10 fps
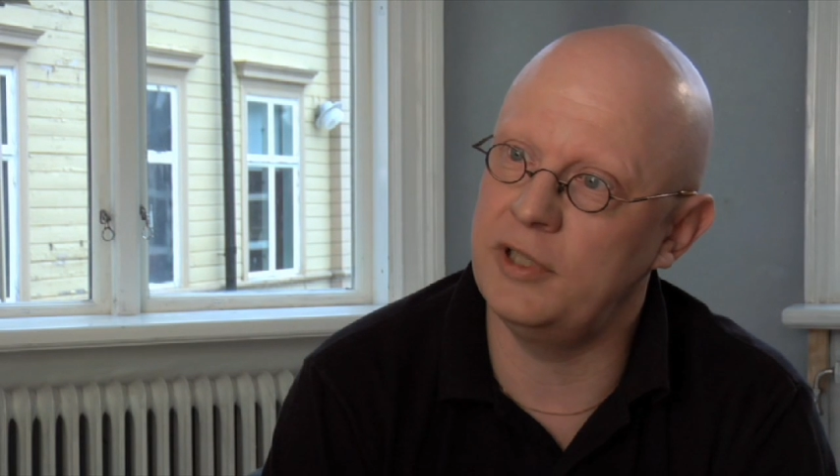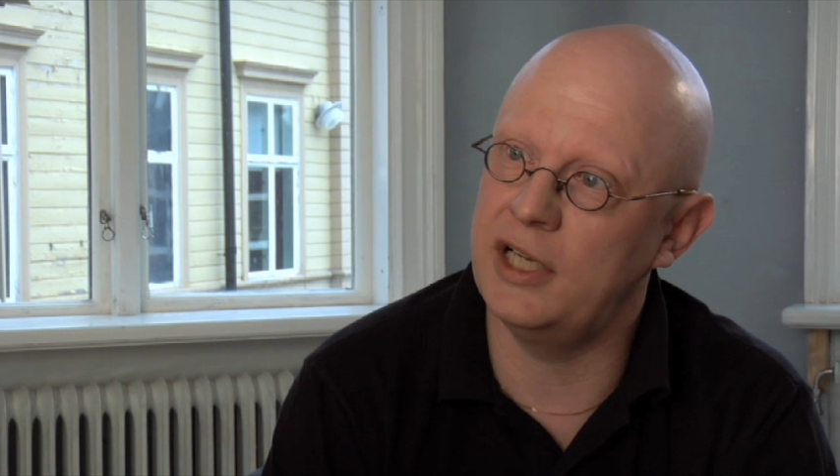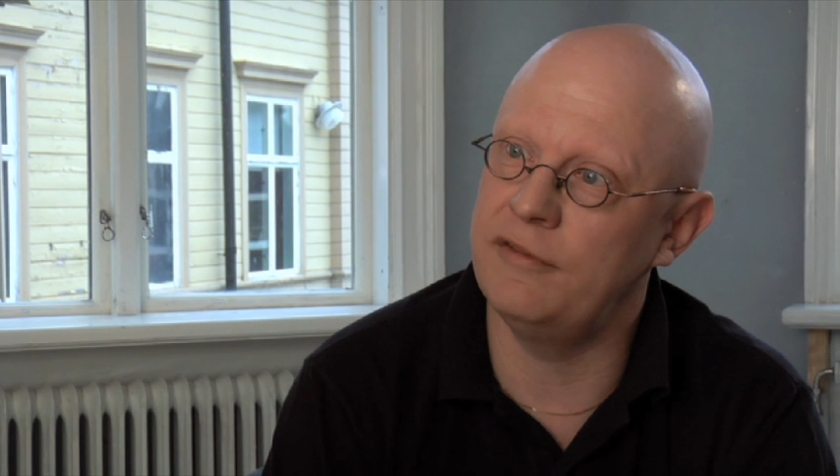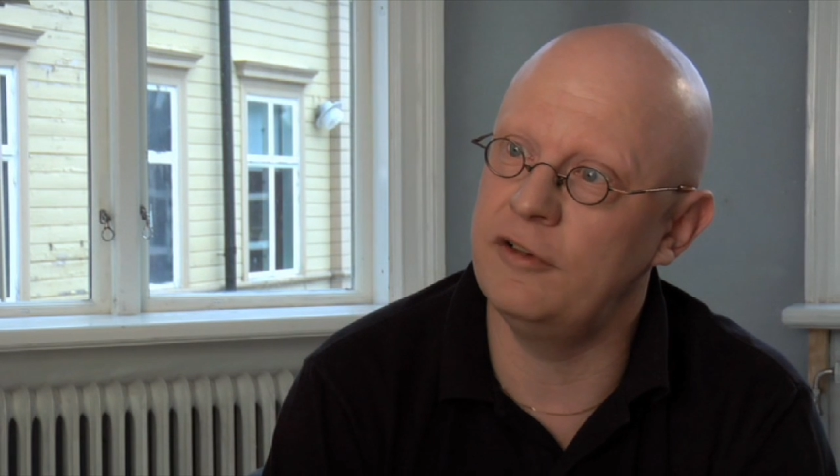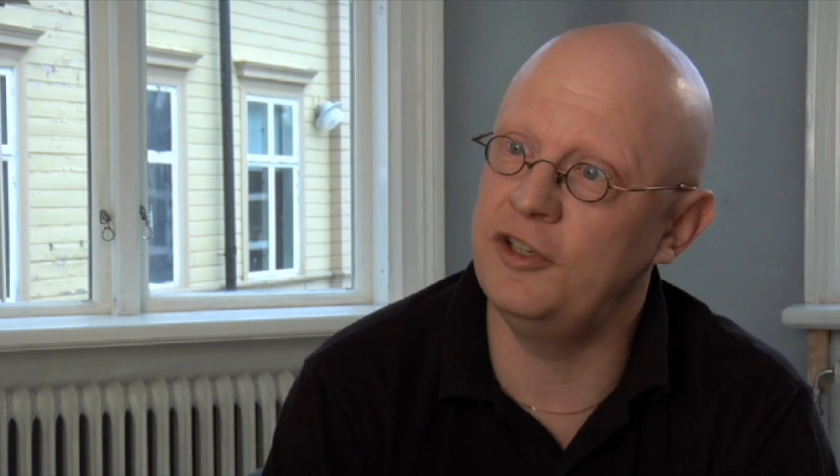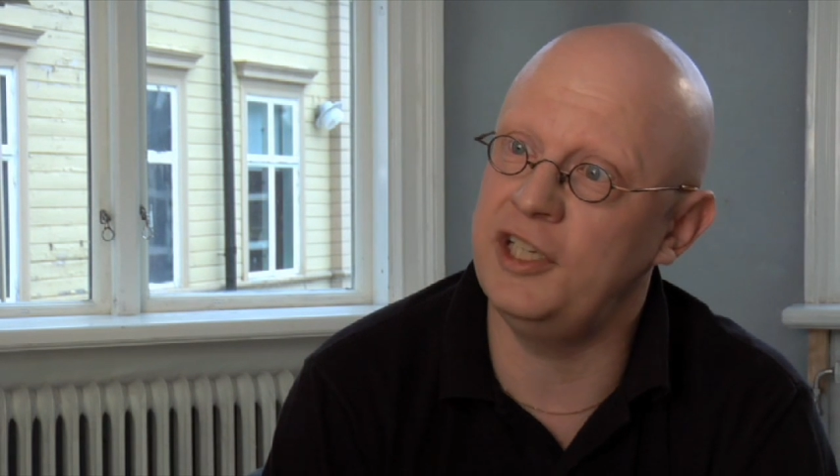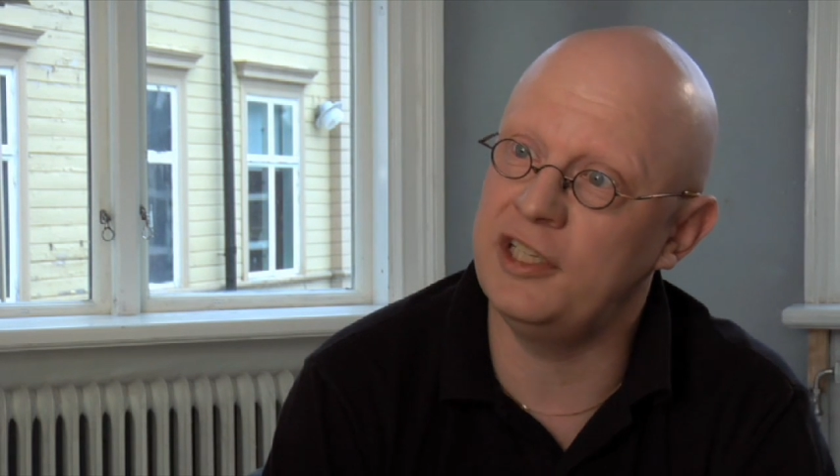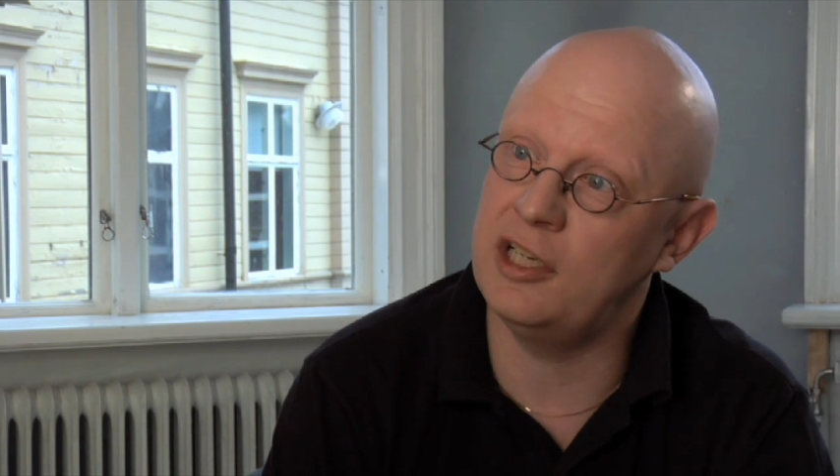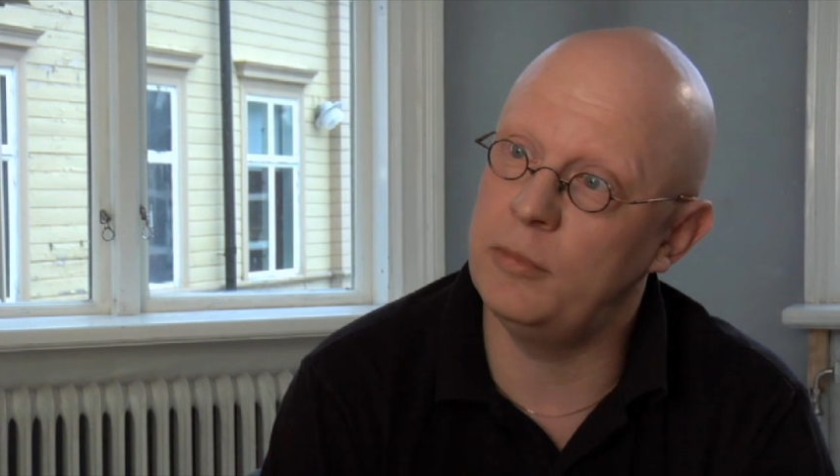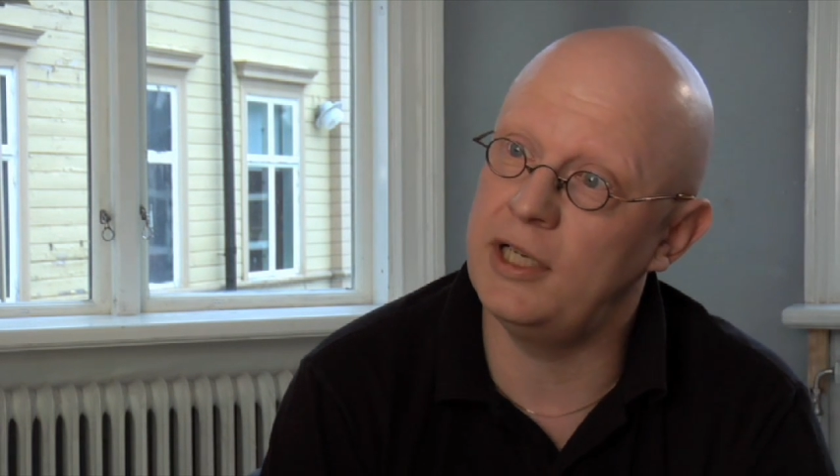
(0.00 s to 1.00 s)
we have a
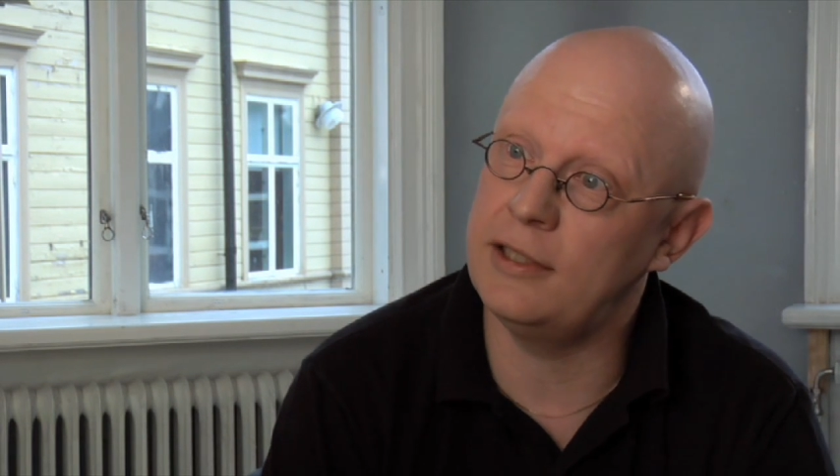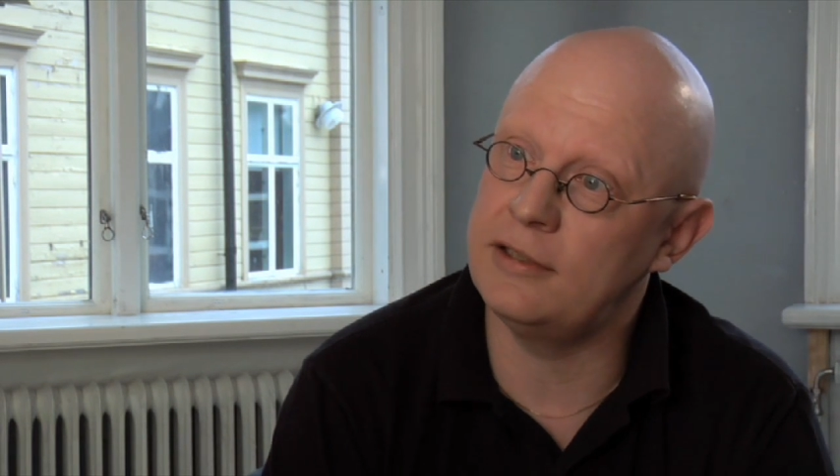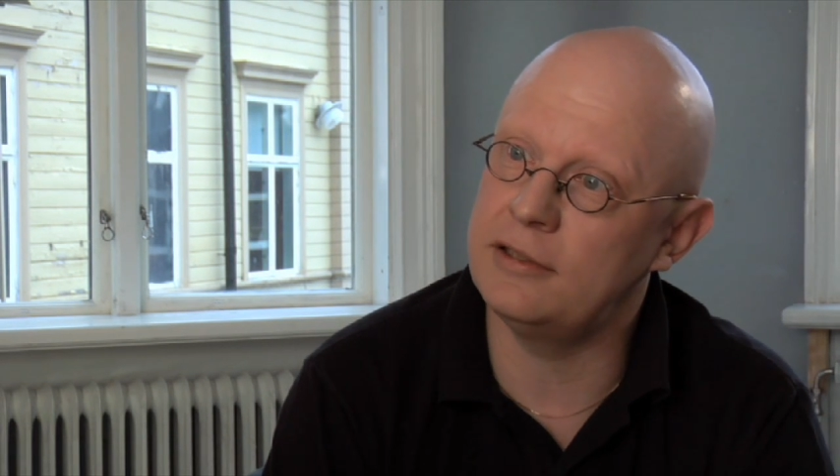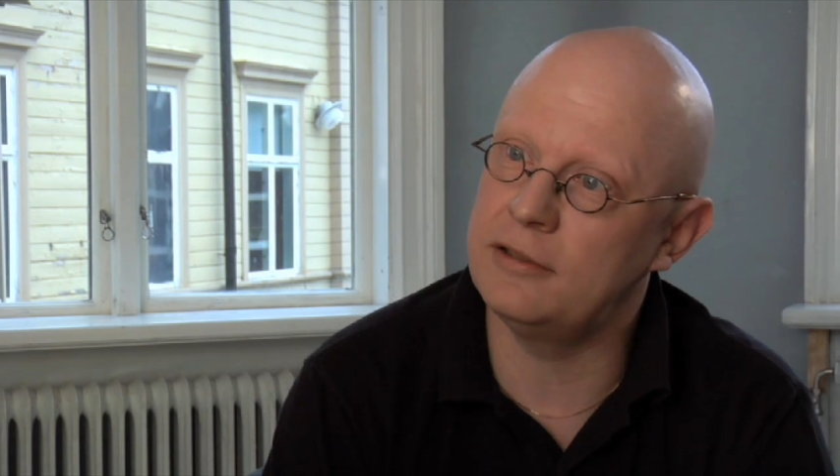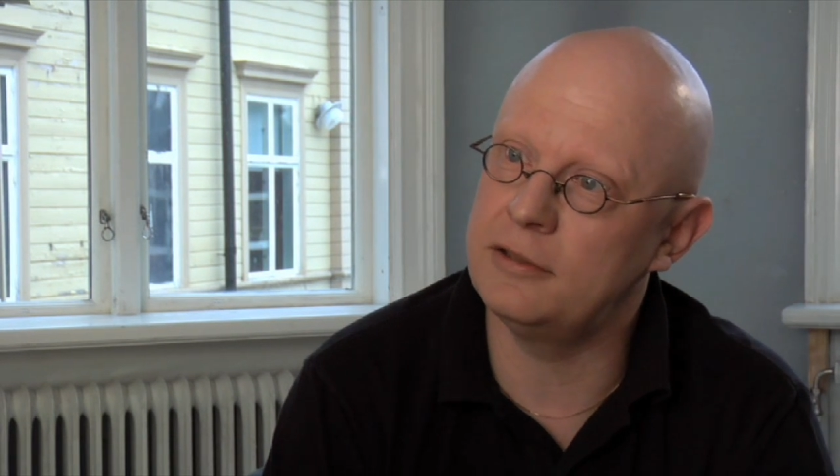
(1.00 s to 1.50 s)
nickel belt.